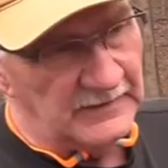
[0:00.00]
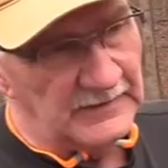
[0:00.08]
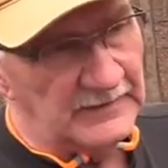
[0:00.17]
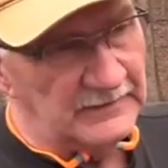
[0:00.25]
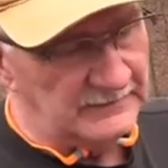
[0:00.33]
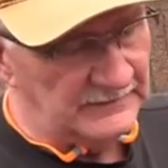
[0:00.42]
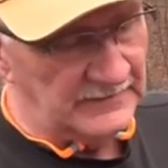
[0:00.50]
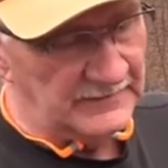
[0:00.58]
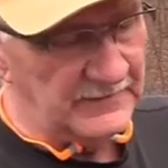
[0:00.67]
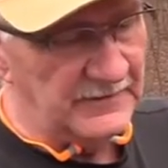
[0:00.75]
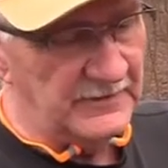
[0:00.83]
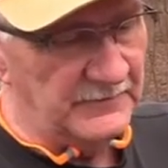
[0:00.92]
I
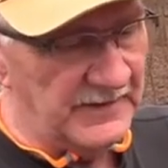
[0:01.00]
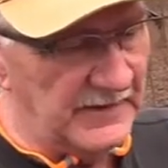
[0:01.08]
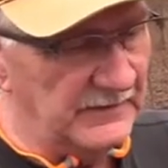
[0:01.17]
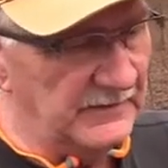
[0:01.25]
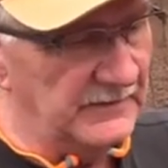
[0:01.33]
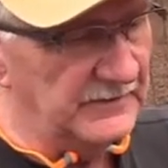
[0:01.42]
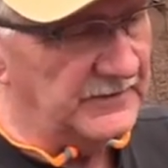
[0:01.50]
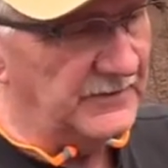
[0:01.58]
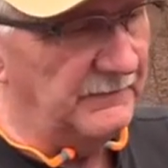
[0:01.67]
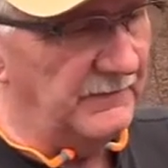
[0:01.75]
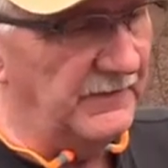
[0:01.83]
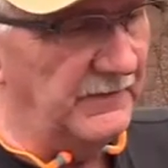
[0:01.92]
think about is
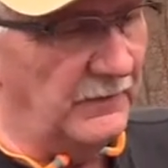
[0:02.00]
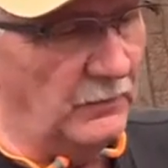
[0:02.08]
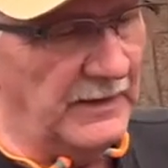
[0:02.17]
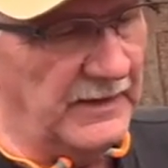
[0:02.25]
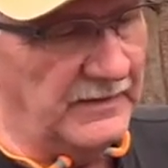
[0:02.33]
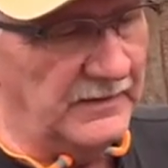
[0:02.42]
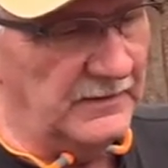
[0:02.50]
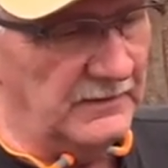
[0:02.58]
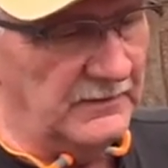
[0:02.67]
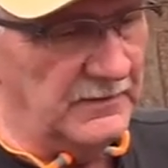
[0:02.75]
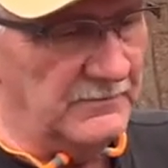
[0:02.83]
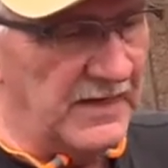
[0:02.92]
the way
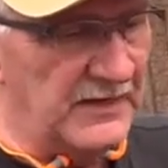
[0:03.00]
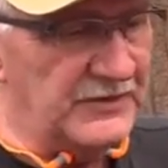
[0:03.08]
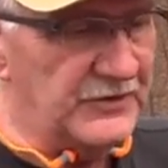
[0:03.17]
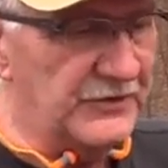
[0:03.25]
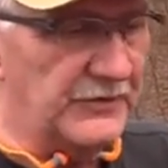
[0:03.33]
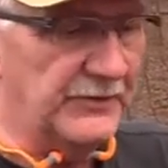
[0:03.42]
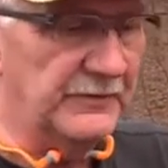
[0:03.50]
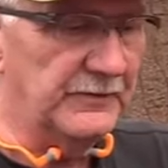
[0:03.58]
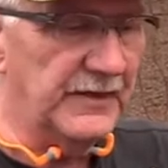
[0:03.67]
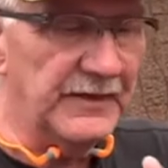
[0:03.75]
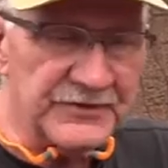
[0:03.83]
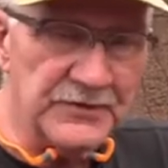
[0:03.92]
the major
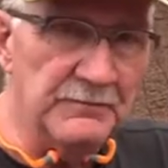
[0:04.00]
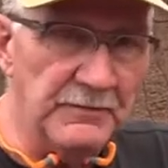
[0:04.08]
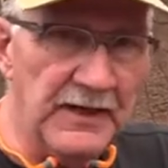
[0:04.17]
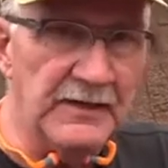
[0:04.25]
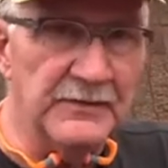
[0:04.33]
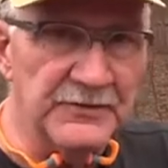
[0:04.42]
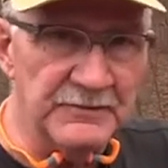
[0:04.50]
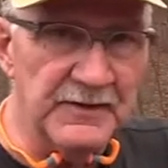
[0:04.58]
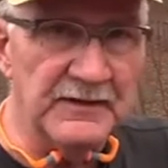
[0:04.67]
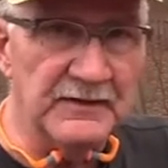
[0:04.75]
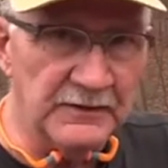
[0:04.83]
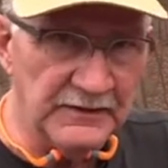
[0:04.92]
custom makers
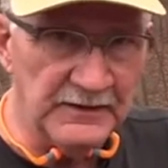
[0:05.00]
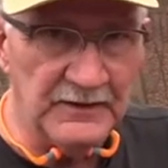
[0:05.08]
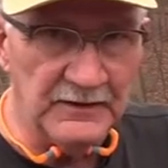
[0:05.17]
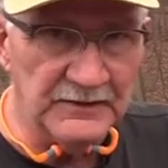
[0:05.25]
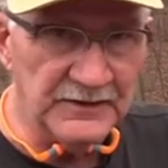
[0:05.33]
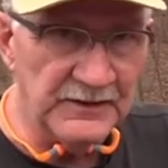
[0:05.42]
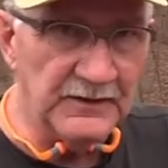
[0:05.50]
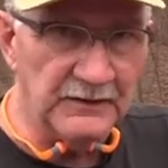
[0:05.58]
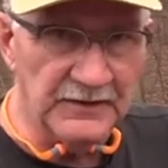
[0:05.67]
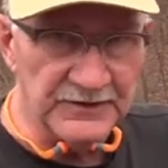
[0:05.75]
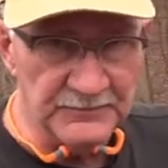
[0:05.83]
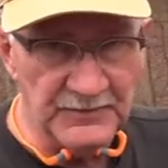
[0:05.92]
make their guns. Again,
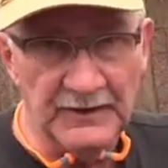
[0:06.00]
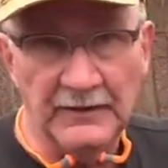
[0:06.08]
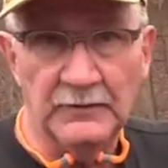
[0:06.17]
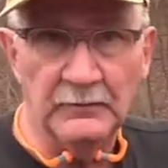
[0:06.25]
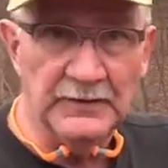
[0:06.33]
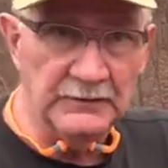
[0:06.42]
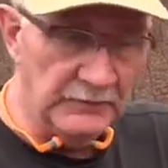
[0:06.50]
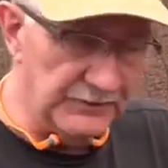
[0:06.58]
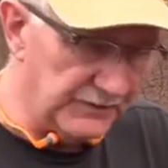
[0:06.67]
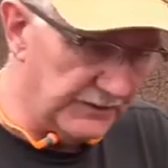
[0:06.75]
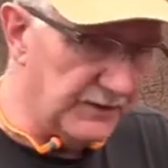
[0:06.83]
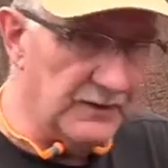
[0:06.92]
Les Baer,
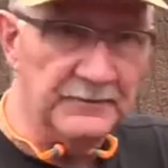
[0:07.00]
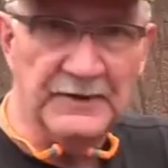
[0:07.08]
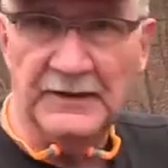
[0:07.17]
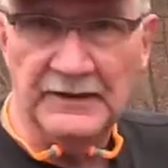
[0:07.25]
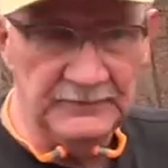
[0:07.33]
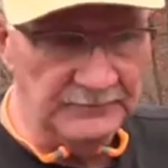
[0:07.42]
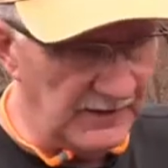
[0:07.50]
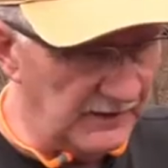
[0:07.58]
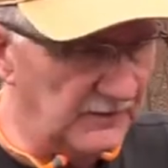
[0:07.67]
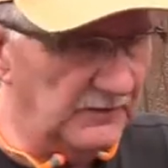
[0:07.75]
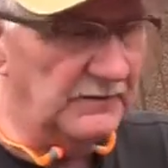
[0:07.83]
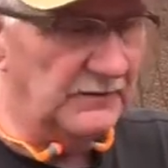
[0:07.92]
Wilson Combat,
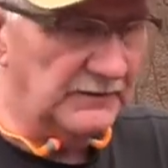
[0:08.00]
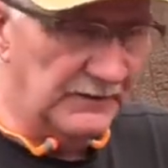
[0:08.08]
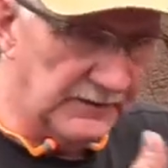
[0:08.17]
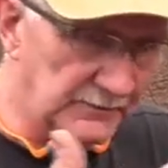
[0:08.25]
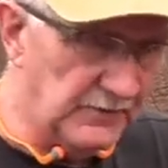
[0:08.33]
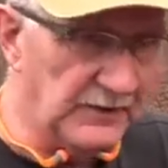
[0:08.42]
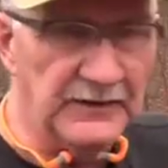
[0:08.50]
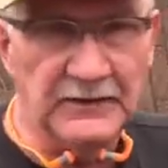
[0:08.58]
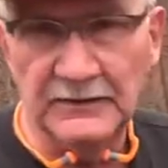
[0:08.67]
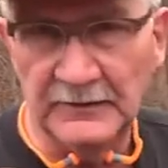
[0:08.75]
Nighthawk, Lead Brown, and